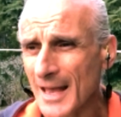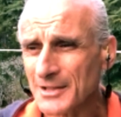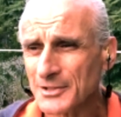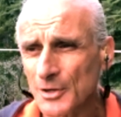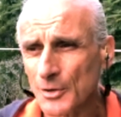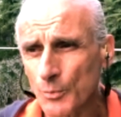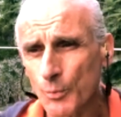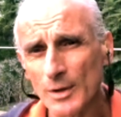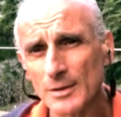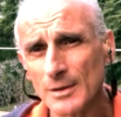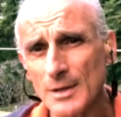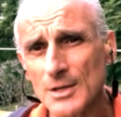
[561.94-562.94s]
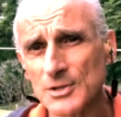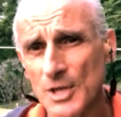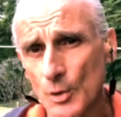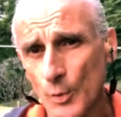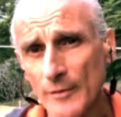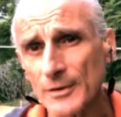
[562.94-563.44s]
enter what is
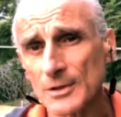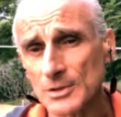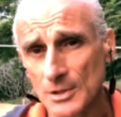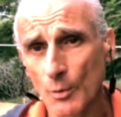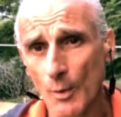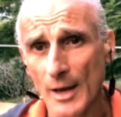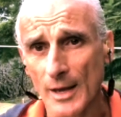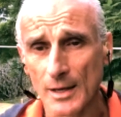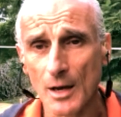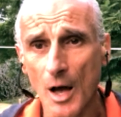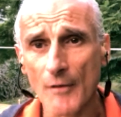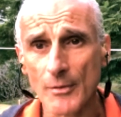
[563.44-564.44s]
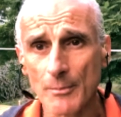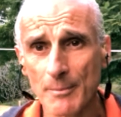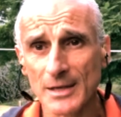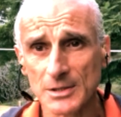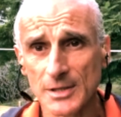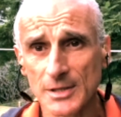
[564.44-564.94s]
the equivalent in a way of a
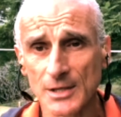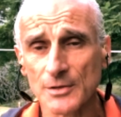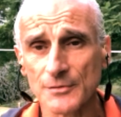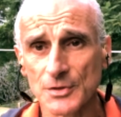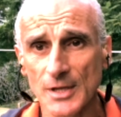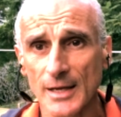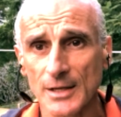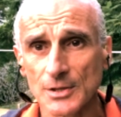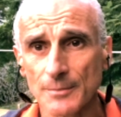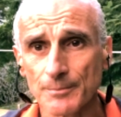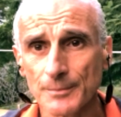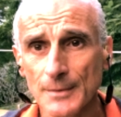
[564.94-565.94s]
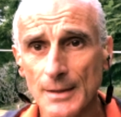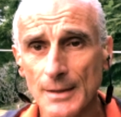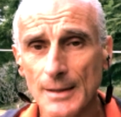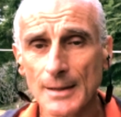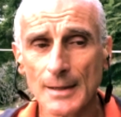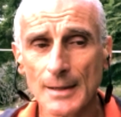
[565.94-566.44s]
meditative state.
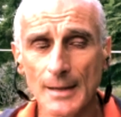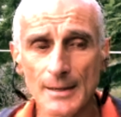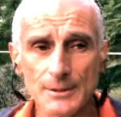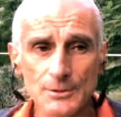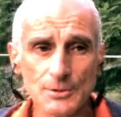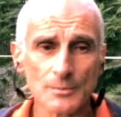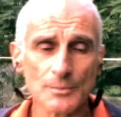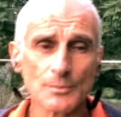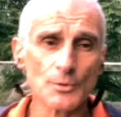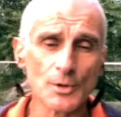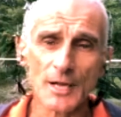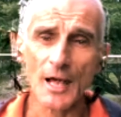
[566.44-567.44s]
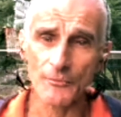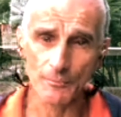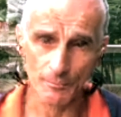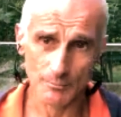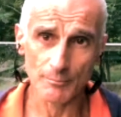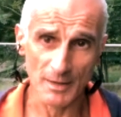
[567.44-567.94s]
And you can have
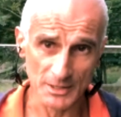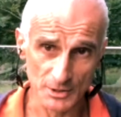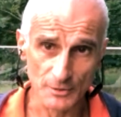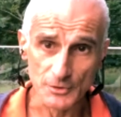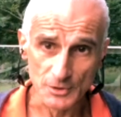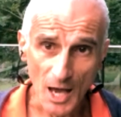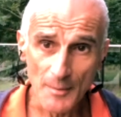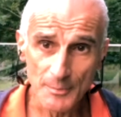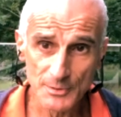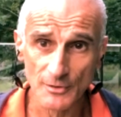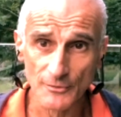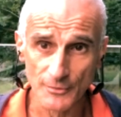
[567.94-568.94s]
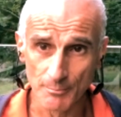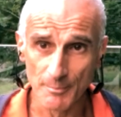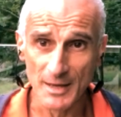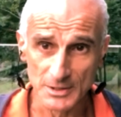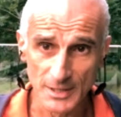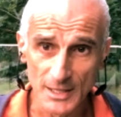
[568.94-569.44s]
many different types of
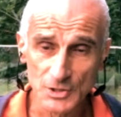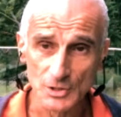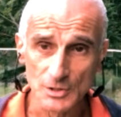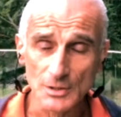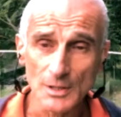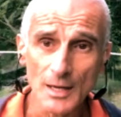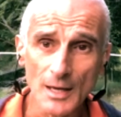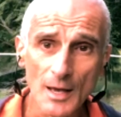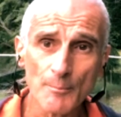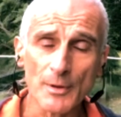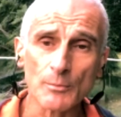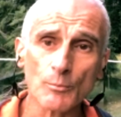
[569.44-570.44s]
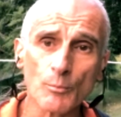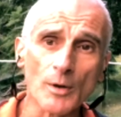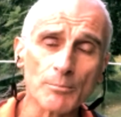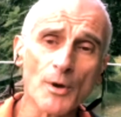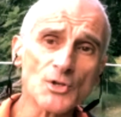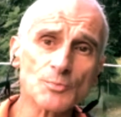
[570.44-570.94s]
meditation, but
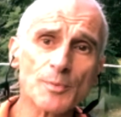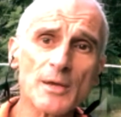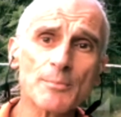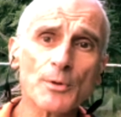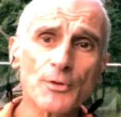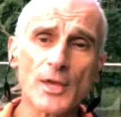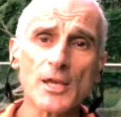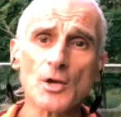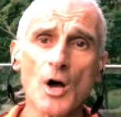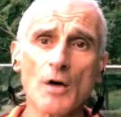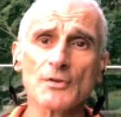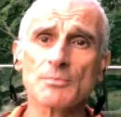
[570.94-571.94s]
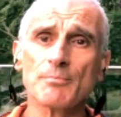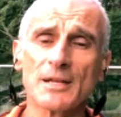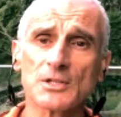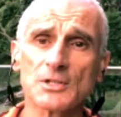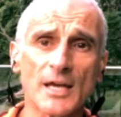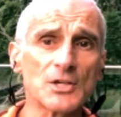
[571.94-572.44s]
what most people think of as
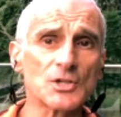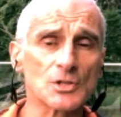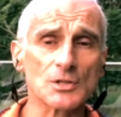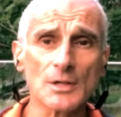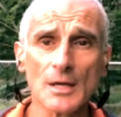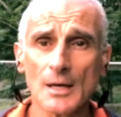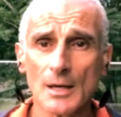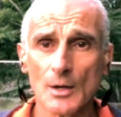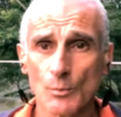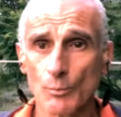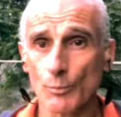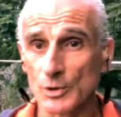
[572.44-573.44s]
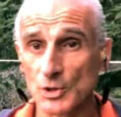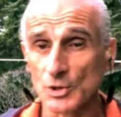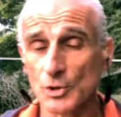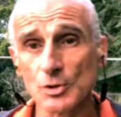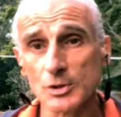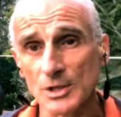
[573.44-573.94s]
meditation, which
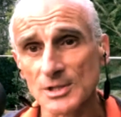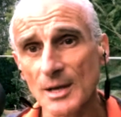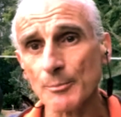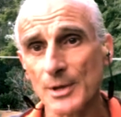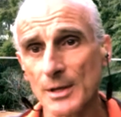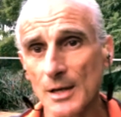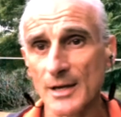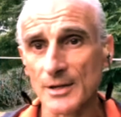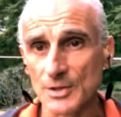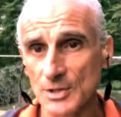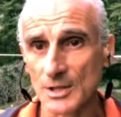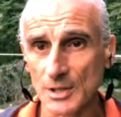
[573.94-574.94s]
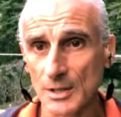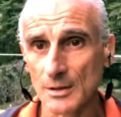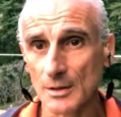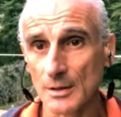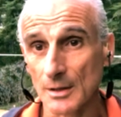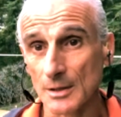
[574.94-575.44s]
is usually something like
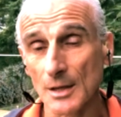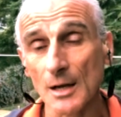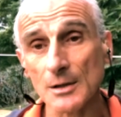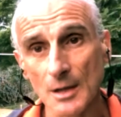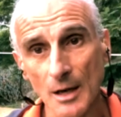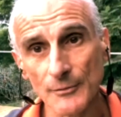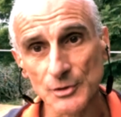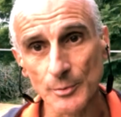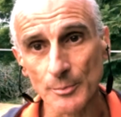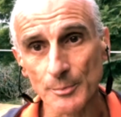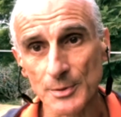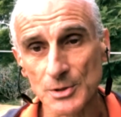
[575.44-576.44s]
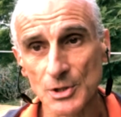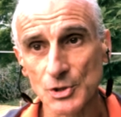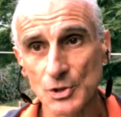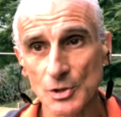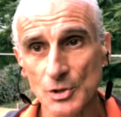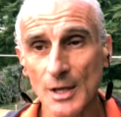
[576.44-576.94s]
sitting in an uncomfortable
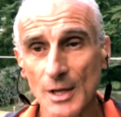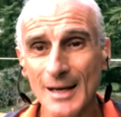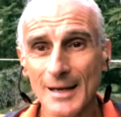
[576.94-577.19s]
position,